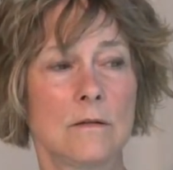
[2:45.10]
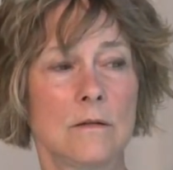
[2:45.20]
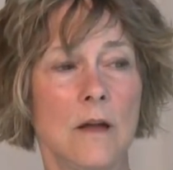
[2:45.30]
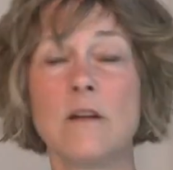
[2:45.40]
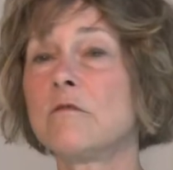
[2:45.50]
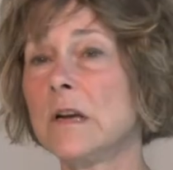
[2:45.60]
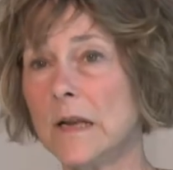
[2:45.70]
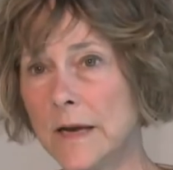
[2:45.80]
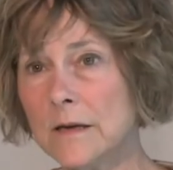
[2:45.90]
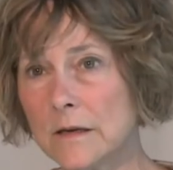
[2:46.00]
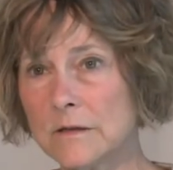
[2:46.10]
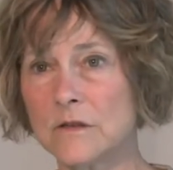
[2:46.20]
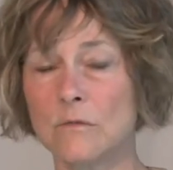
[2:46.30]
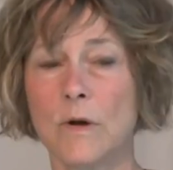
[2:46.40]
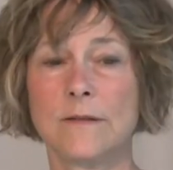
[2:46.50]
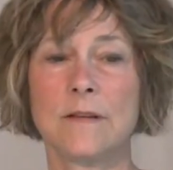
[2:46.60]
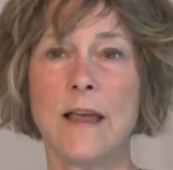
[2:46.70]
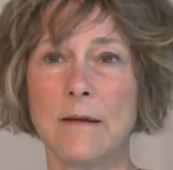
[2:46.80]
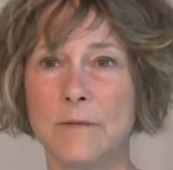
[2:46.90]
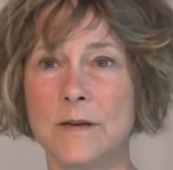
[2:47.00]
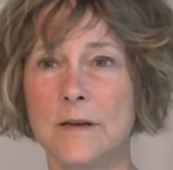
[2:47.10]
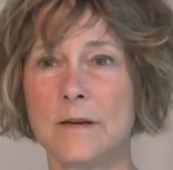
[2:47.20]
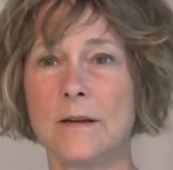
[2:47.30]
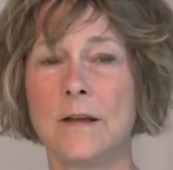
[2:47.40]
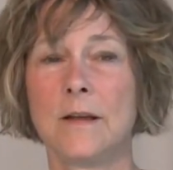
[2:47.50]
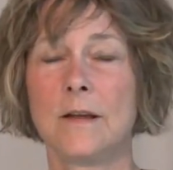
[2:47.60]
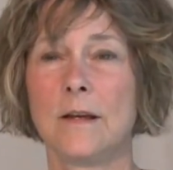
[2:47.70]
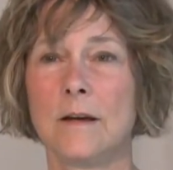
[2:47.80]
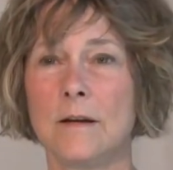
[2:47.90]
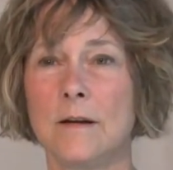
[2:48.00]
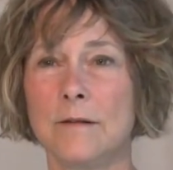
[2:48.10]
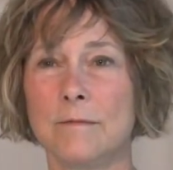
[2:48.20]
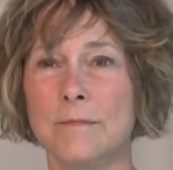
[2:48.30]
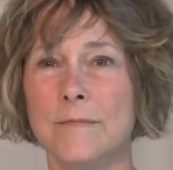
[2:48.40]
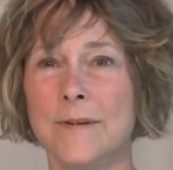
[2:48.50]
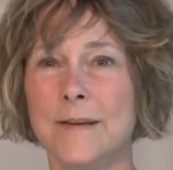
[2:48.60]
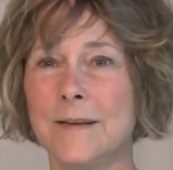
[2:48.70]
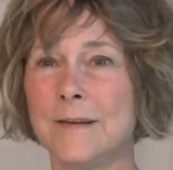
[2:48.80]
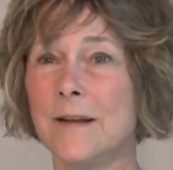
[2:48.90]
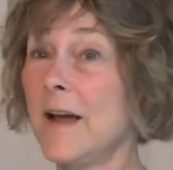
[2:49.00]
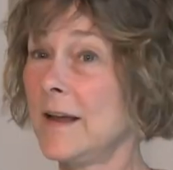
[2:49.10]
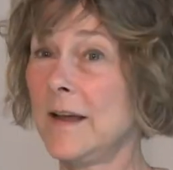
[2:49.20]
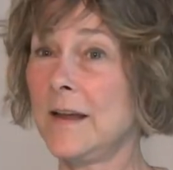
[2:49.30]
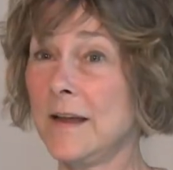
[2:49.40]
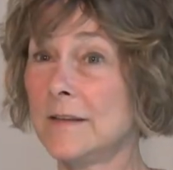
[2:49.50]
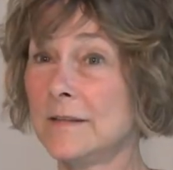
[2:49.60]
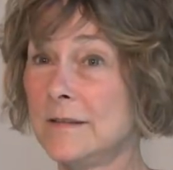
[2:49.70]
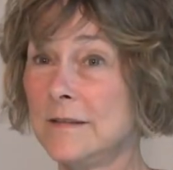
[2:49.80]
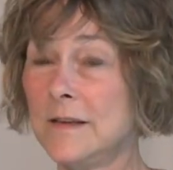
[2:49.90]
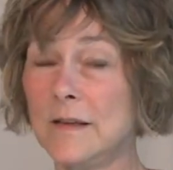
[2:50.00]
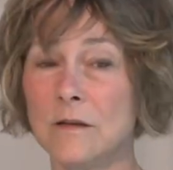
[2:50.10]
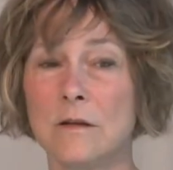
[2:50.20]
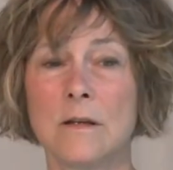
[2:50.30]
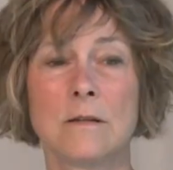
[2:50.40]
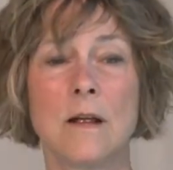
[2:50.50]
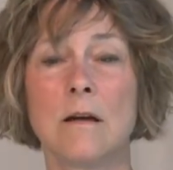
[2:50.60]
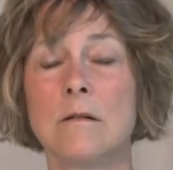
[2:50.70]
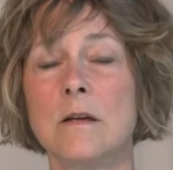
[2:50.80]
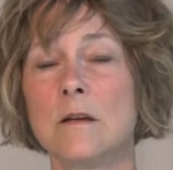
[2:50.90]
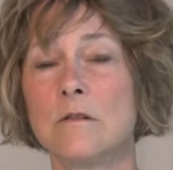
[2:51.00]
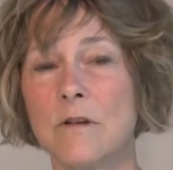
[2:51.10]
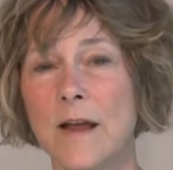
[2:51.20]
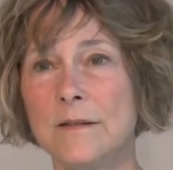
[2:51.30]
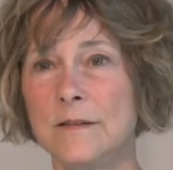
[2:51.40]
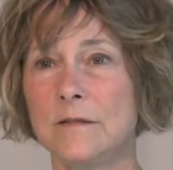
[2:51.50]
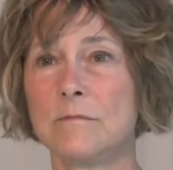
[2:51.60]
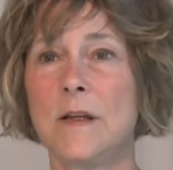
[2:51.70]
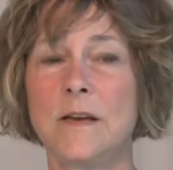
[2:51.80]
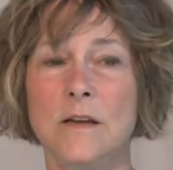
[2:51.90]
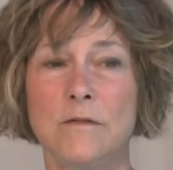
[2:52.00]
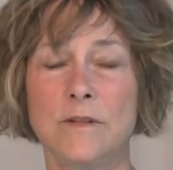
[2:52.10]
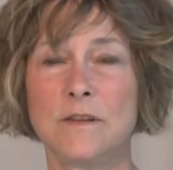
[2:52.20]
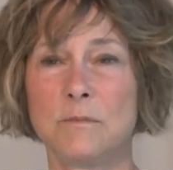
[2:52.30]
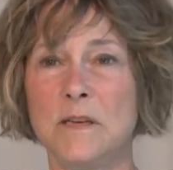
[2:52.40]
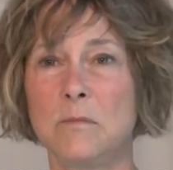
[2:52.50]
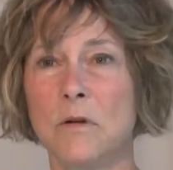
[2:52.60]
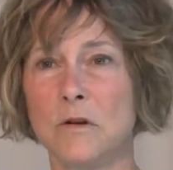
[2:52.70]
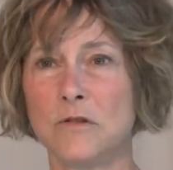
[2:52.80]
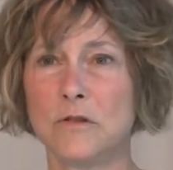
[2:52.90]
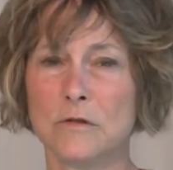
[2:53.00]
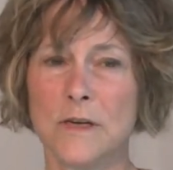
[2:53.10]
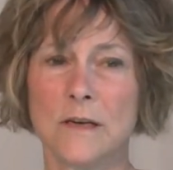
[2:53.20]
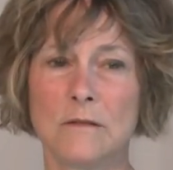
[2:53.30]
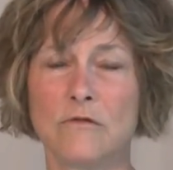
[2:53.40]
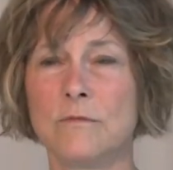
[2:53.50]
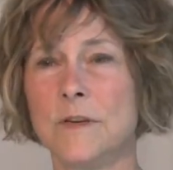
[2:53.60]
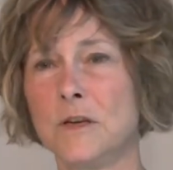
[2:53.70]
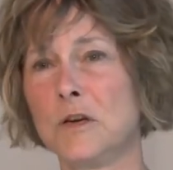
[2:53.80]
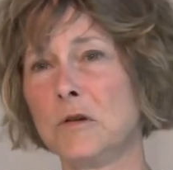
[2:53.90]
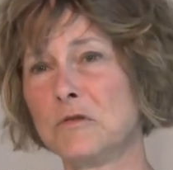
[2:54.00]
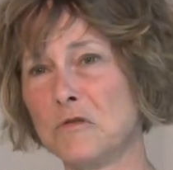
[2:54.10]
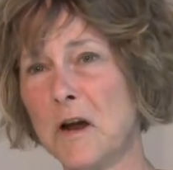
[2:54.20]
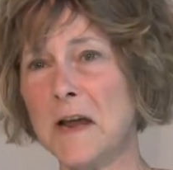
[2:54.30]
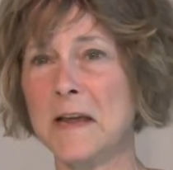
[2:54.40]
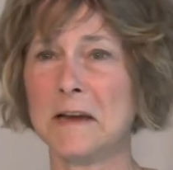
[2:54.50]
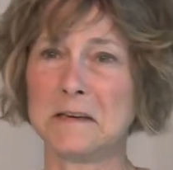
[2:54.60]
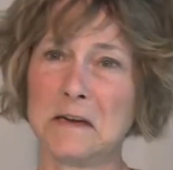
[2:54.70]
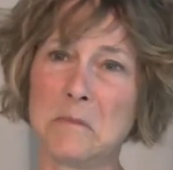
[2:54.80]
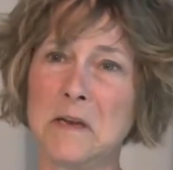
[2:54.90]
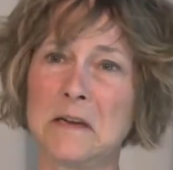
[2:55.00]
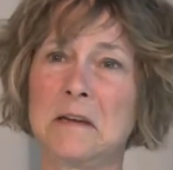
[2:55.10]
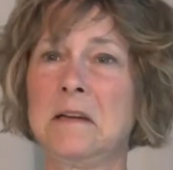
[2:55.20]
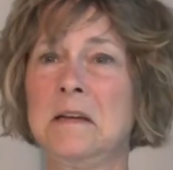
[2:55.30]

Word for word: unrelated to what's happening um, in IASC. Now, granted, many of these people are doing you know dry academic